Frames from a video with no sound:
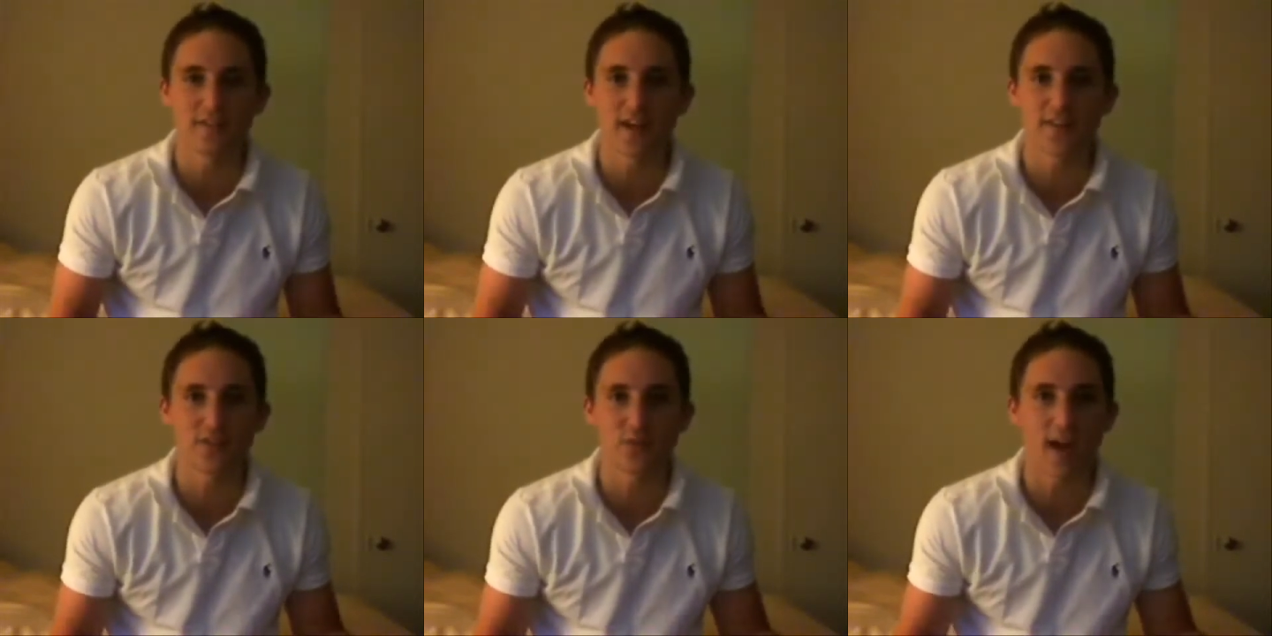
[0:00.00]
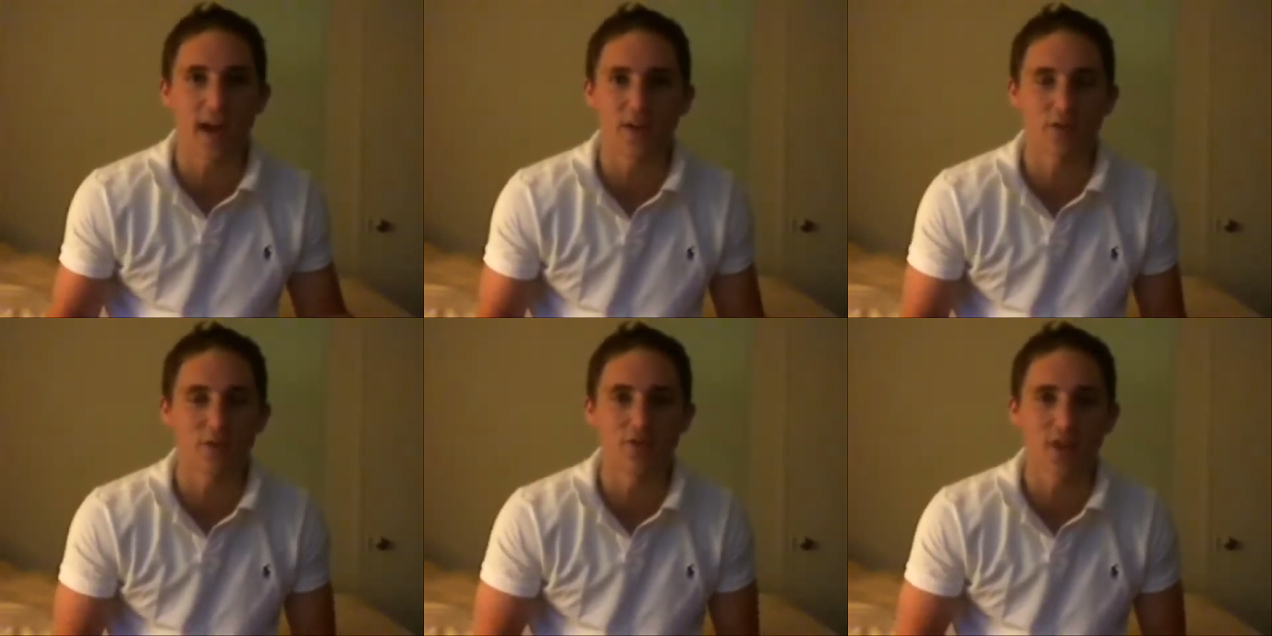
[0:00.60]
finds a new guy or a
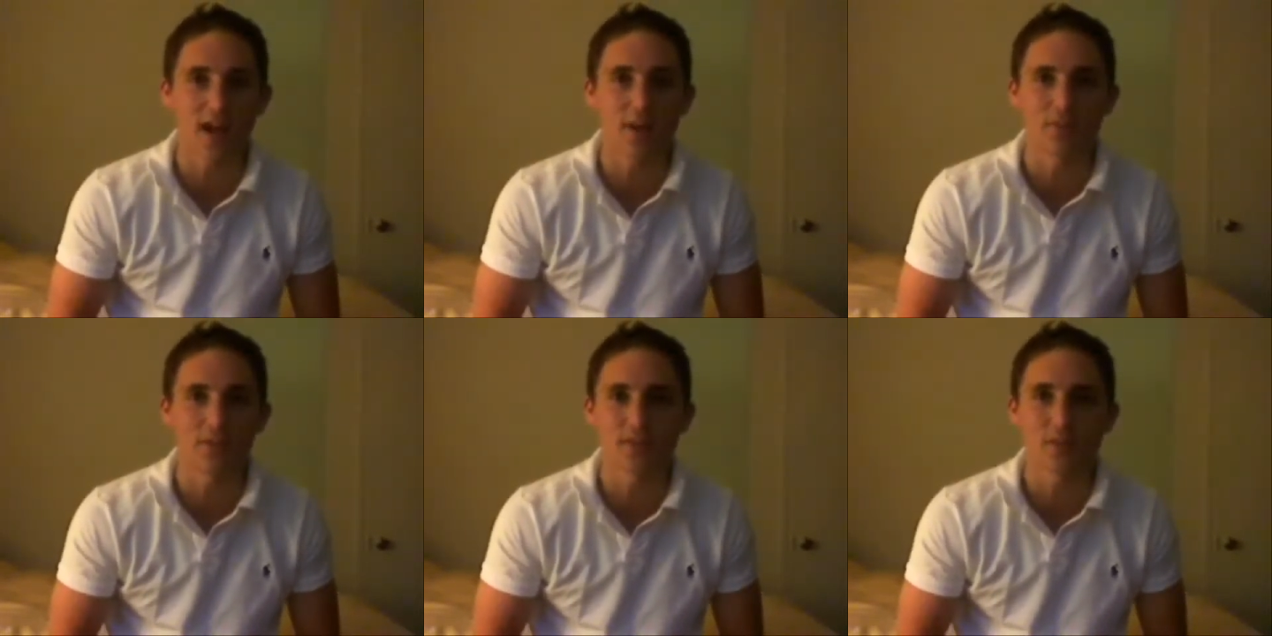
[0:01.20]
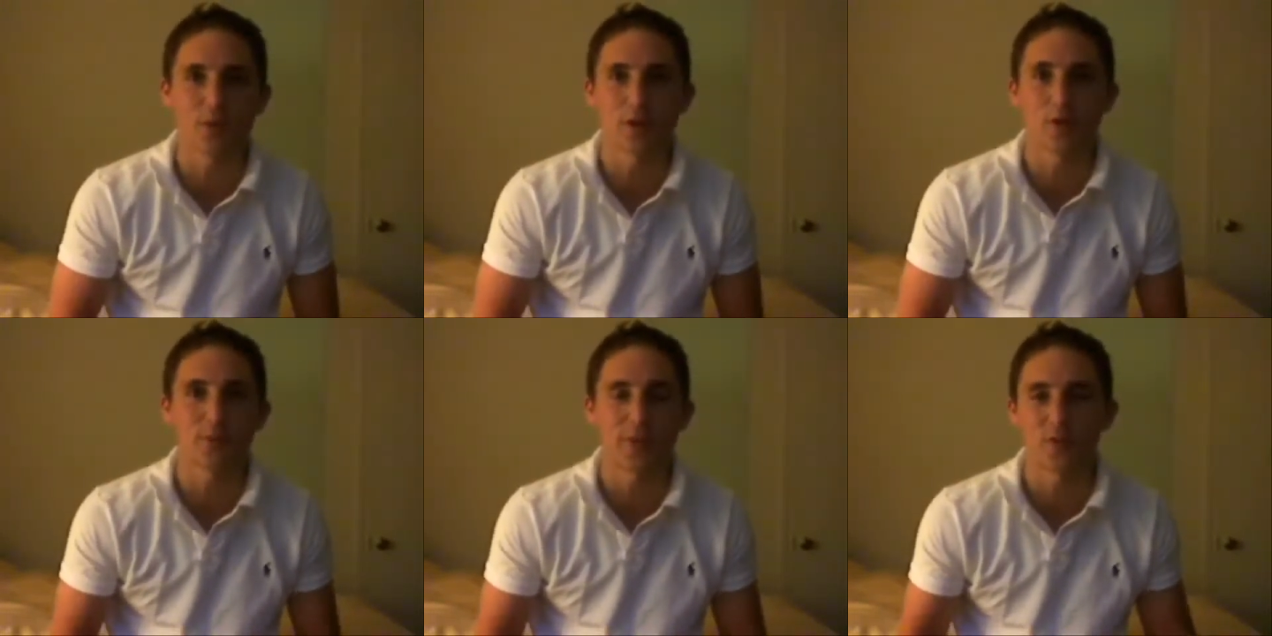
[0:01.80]
new job to, to bring your
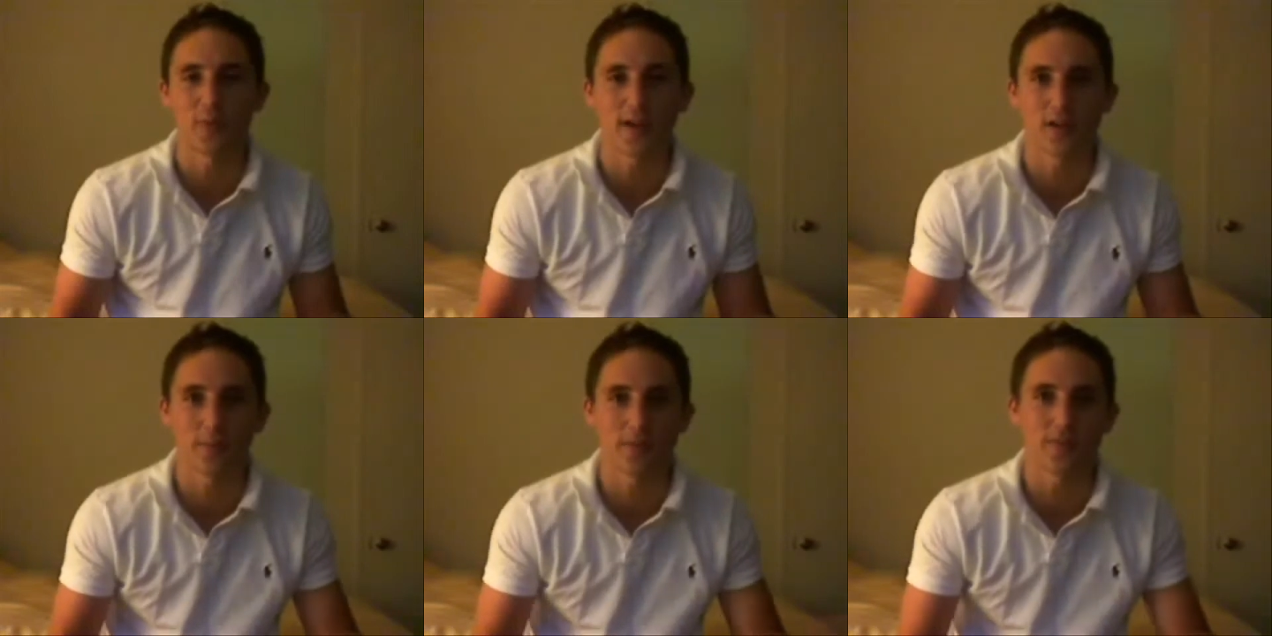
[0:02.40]
spirits back up.